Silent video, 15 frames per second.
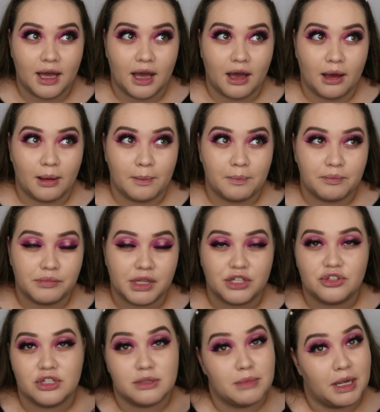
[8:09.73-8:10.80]

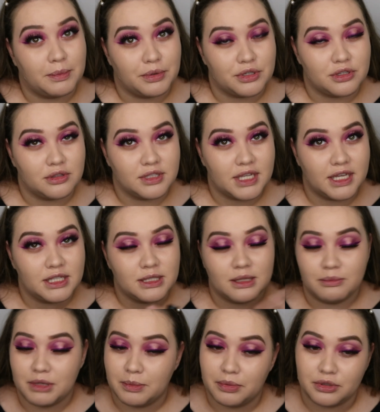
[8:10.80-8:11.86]
It's just my personal taste.
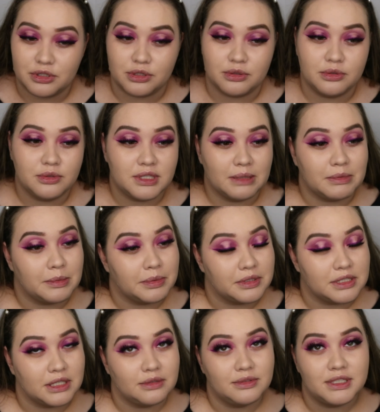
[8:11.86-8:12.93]
Some people do, some people
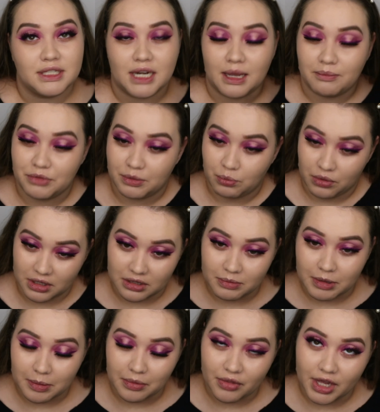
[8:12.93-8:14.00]
don't, and I'm one of the
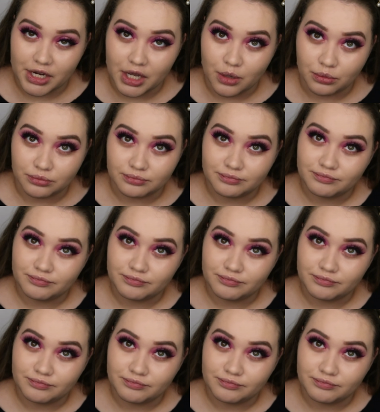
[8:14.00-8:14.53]
people that don't.